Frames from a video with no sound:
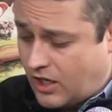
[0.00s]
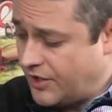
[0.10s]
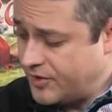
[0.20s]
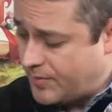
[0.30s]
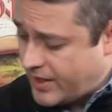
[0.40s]

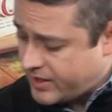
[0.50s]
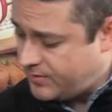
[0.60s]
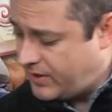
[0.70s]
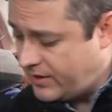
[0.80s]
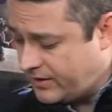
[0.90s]
On the
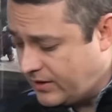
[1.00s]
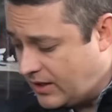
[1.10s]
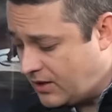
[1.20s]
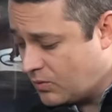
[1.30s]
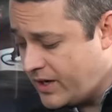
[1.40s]
bottom
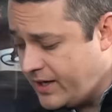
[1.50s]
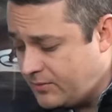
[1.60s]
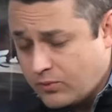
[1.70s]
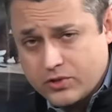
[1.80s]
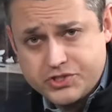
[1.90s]

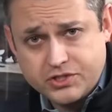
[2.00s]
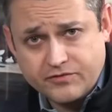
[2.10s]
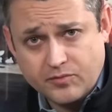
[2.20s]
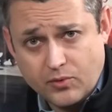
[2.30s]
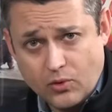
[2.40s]
right-hand portion of
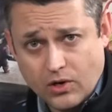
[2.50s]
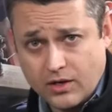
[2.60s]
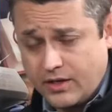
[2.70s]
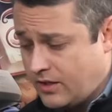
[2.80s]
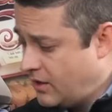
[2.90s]
the
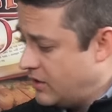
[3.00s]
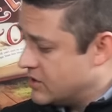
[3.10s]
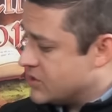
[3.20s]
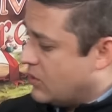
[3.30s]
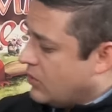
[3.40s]
board,
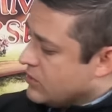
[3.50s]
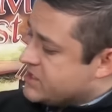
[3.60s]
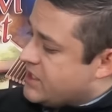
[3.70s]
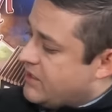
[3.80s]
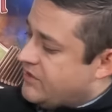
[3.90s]
there's a whole
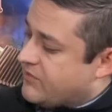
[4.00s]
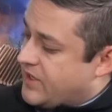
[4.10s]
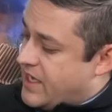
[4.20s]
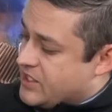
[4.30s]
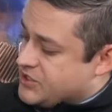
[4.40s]
set of
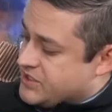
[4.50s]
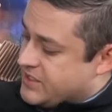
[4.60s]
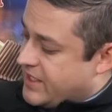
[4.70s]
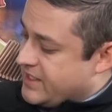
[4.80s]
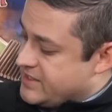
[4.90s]
different actions that
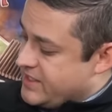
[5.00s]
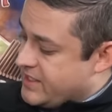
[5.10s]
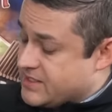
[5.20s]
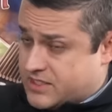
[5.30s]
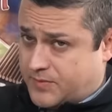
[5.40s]
they can
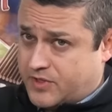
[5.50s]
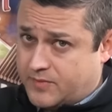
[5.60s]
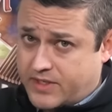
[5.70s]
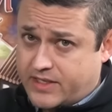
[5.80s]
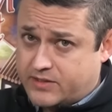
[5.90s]
take. Some of
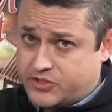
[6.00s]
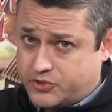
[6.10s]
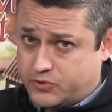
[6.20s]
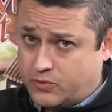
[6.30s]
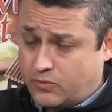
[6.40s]
them they can
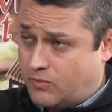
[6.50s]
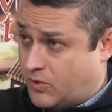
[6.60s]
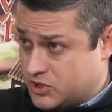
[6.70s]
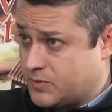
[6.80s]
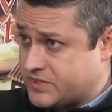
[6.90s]
do
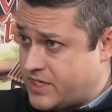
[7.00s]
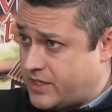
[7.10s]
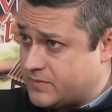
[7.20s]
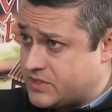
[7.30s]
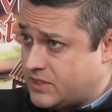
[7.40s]
multiple
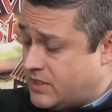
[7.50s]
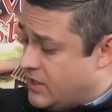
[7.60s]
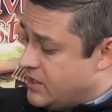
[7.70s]
times. Yeah.